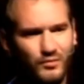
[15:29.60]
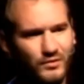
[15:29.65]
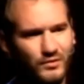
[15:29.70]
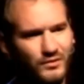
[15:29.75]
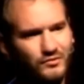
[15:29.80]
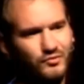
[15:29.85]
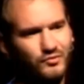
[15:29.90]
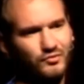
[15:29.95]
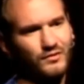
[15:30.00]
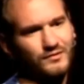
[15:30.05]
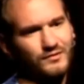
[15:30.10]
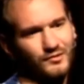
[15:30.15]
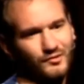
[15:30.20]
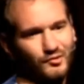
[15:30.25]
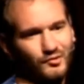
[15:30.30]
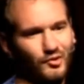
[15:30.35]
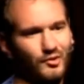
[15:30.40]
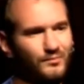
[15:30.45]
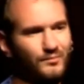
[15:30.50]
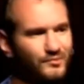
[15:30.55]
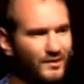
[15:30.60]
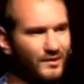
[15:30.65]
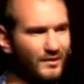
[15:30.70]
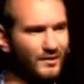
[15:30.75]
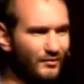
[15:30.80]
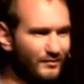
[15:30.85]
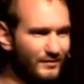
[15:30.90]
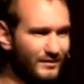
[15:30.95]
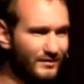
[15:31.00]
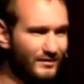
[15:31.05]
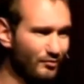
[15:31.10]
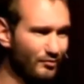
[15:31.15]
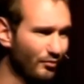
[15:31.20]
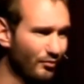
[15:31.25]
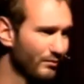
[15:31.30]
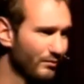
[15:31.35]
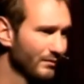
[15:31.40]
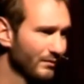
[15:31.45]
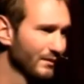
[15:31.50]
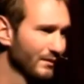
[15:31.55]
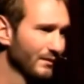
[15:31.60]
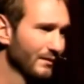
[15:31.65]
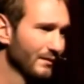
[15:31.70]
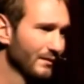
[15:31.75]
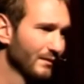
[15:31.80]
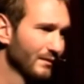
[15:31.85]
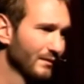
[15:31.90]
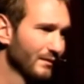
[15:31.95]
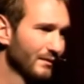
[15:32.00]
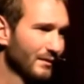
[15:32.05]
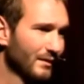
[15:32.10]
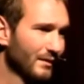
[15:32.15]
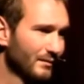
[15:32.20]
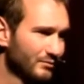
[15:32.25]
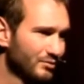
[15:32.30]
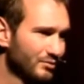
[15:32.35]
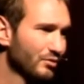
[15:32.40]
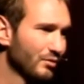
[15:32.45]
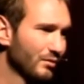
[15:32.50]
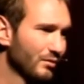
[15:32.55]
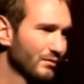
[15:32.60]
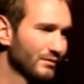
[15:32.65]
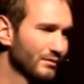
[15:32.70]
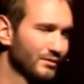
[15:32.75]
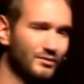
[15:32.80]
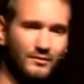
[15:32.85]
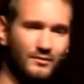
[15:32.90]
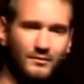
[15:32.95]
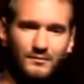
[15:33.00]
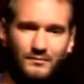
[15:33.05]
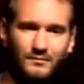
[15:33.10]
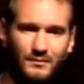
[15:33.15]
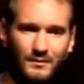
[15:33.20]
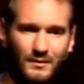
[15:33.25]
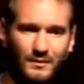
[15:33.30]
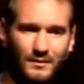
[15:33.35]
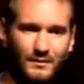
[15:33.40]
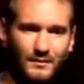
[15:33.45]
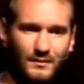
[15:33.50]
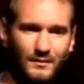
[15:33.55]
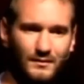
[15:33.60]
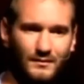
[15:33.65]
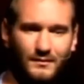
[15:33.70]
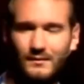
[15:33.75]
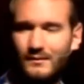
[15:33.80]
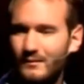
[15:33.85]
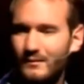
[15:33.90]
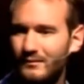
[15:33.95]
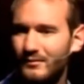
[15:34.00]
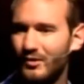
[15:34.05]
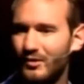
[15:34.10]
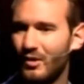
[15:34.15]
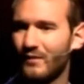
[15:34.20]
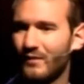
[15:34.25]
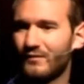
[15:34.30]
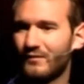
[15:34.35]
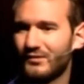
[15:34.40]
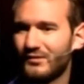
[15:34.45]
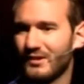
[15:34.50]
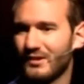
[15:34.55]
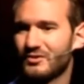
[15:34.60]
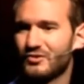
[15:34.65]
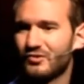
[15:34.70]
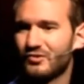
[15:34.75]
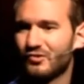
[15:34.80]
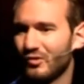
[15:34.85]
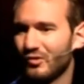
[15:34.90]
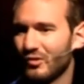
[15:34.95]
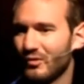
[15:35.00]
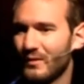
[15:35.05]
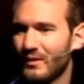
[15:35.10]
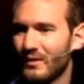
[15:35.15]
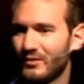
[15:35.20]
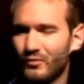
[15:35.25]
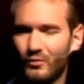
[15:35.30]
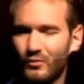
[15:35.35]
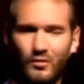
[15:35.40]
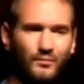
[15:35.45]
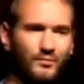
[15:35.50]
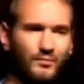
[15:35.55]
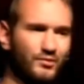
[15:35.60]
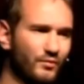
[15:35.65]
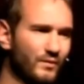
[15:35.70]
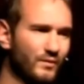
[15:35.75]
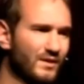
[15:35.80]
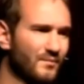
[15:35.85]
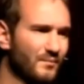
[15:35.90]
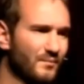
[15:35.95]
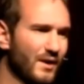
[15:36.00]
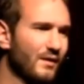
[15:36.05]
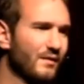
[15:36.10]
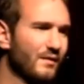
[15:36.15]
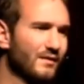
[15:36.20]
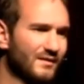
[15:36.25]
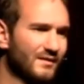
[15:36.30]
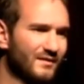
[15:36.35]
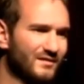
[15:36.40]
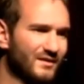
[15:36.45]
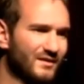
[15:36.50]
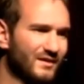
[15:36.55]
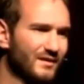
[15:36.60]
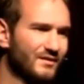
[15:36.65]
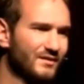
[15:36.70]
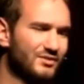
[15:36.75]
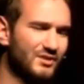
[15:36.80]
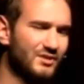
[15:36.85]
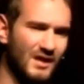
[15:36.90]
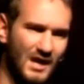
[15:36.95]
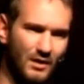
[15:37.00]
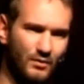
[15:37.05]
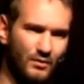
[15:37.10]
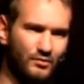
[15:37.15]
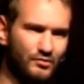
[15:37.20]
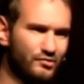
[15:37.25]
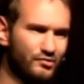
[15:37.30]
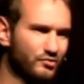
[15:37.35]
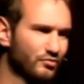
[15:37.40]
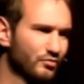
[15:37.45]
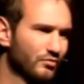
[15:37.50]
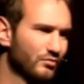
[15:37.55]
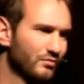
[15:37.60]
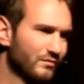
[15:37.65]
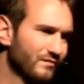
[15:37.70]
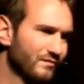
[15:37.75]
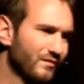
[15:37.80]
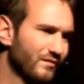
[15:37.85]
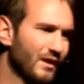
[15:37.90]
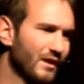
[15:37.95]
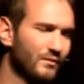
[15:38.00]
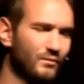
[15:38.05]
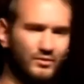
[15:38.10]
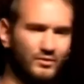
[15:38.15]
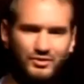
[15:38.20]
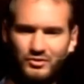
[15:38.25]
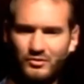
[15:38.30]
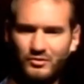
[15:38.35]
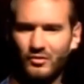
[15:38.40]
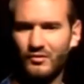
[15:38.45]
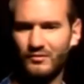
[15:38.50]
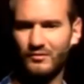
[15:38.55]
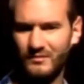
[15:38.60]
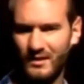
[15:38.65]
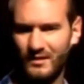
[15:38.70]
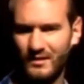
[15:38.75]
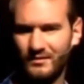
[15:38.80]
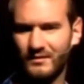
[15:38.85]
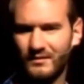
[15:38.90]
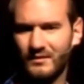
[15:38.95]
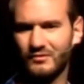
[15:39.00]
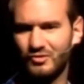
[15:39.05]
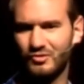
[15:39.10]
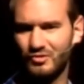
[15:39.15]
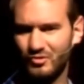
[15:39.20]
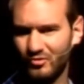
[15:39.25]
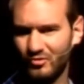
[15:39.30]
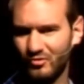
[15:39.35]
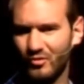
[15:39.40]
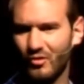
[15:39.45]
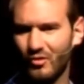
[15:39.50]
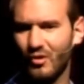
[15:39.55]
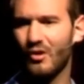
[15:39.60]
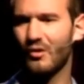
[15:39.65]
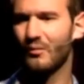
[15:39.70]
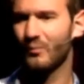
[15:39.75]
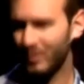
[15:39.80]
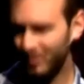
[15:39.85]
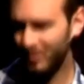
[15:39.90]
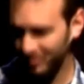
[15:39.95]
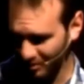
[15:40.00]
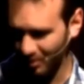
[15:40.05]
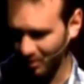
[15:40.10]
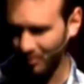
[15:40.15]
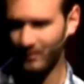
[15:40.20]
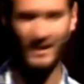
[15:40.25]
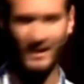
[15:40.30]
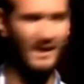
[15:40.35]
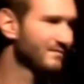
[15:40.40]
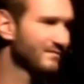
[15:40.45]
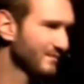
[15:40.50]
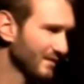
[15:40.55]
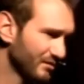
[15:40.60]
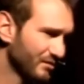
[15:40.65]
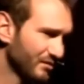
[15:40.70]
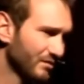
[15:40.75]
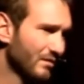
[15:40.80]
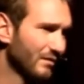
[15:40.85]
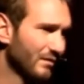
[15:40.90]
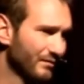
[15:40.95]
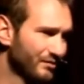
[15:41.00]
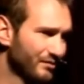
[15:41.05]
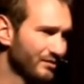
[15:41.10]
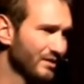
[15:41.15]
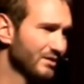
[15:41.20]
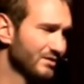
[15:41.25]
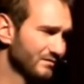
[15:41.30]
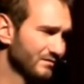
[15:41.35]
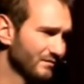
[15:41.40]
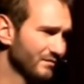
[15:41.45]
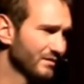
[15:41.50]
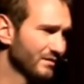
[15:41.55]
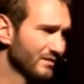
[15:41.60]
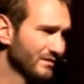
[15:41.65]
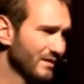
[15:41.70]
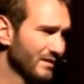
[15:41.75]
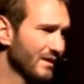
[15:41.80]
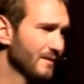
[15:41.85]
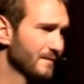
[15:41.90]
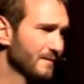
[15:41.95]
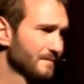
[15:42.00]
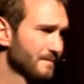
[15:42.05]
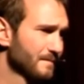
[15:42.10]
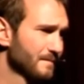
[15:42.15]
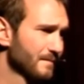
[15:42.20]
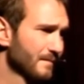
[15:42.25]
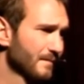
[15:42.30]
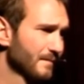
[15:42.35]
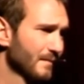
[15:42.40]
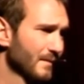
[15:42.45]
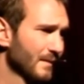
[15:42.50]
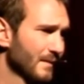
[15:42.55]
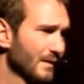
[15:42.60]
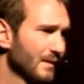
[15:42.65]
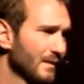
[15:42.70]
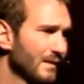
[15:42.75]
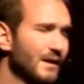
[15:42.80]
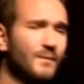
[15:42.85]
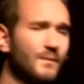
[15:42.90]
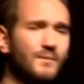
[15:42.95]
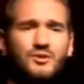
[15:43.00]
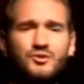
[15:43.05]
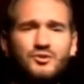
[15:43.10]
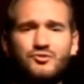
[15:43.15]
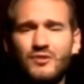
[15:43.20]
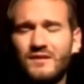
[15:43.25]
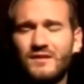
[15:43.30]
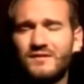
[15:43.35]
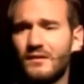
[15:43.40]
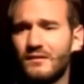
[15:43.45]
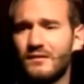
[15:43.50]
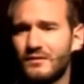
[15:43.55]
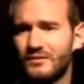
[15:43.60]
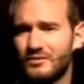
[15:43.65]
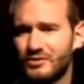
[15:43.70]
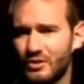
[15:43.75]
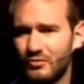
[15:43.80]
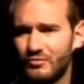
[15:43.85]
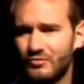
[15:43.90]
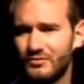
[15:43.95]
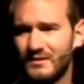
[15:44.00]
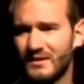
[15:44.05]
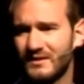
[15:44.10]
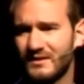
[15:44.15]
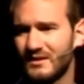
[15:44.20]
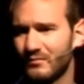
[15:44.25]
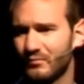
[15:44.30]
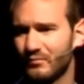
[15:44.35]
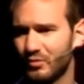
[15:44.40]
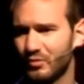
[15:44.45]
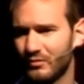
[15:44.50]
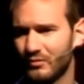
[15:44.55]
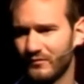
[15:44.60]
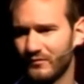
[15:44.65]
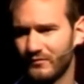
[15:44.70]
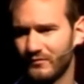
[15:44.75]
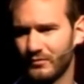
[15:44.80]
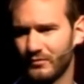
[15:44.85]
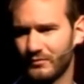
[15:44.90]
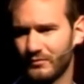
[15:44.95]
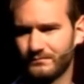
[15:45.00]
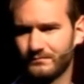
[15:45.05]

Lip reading: put a do not disturb sign on their door. I'm sure, you know, the conversations all around the world between a parent and a teenager. How was school? Fine. What'd you learn? Nothing. Did you do your homework? No. And that's the conversation for the day. And when you try to tell your children that they're beautiful,